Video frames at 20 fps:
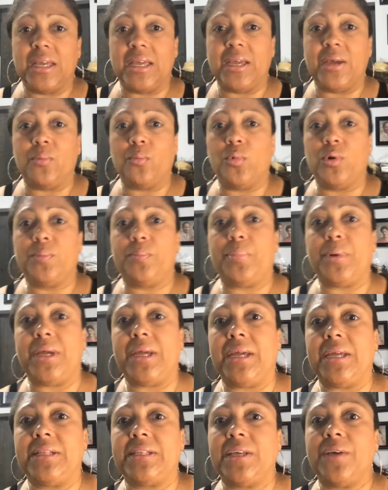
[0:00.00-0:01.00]
it would
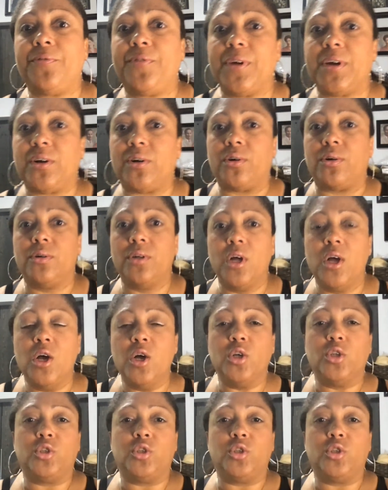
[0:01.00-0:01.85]
be difficult